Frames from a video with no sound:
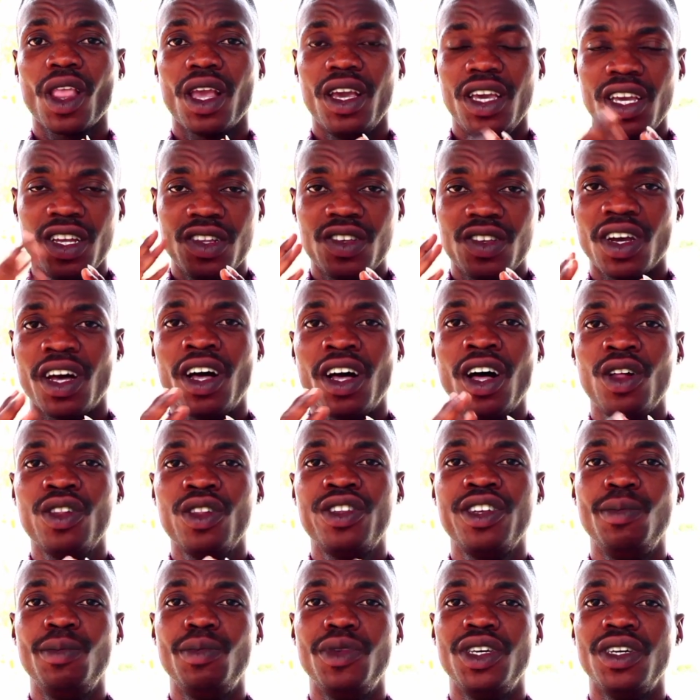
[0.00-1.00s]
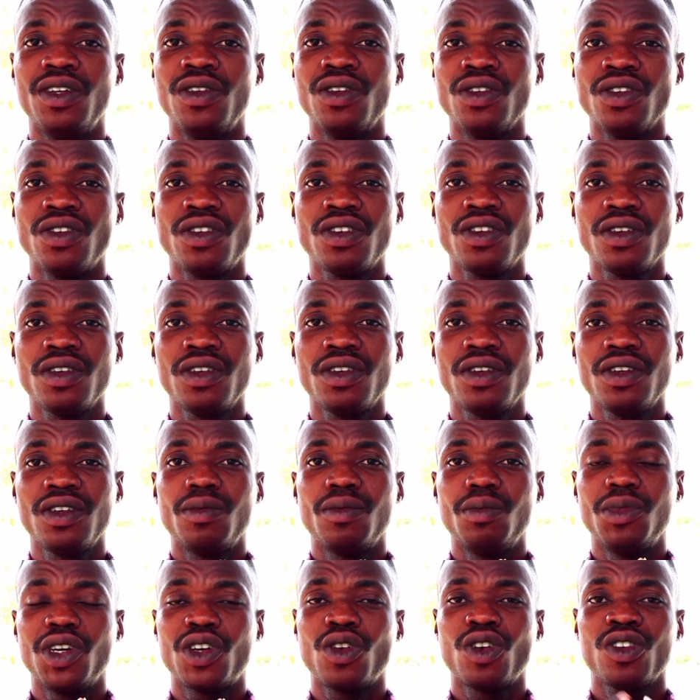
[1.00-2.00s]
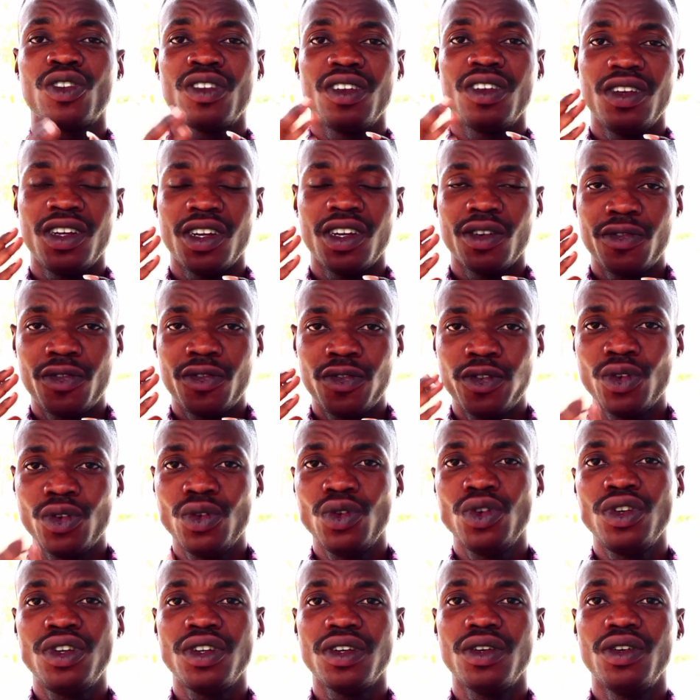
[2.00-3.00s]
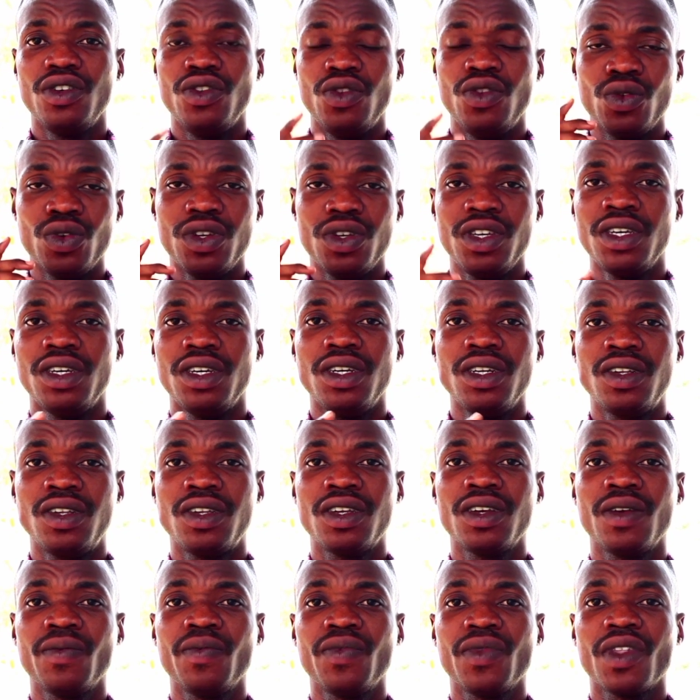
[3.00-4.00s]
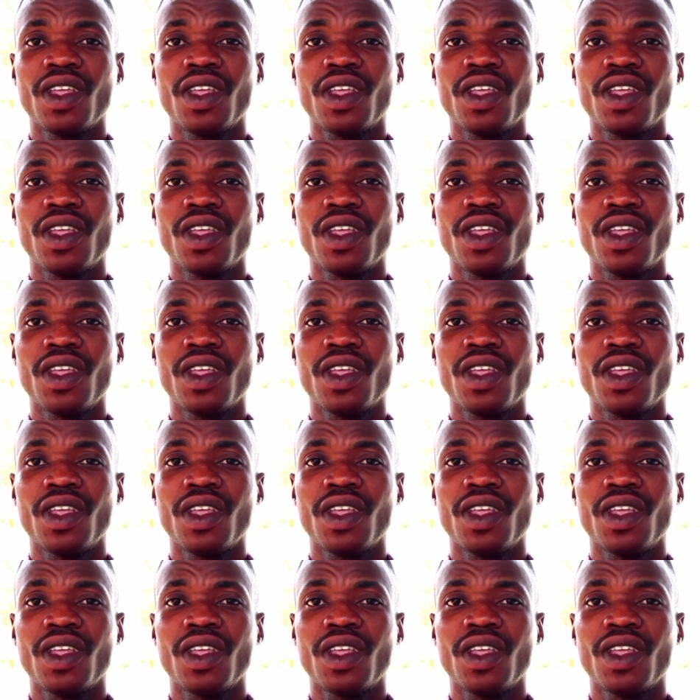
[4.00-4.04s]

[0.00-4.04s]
Eat healthy meals, because the food you eat